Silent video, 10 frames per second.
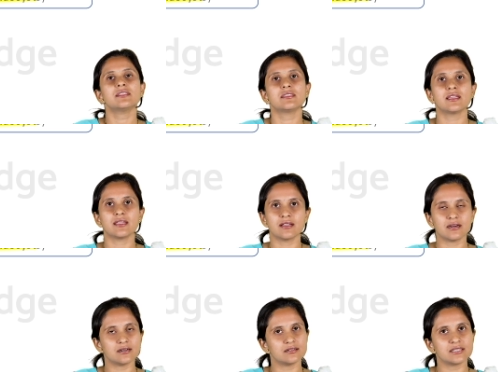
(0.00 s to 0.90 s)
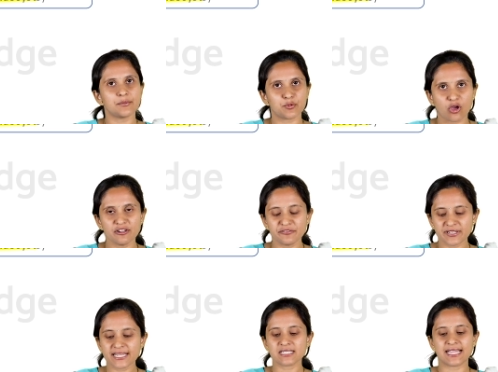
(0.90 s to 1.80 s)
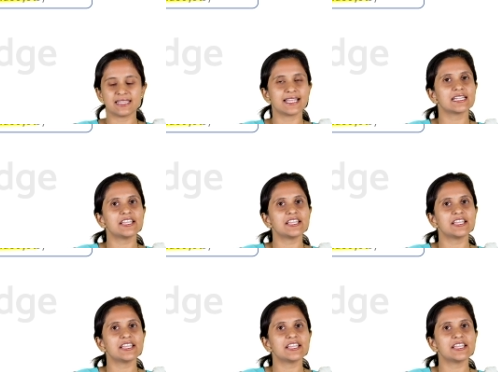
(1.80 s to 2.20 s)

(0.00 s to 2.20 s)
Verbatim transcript: they, uh, they proliferate and then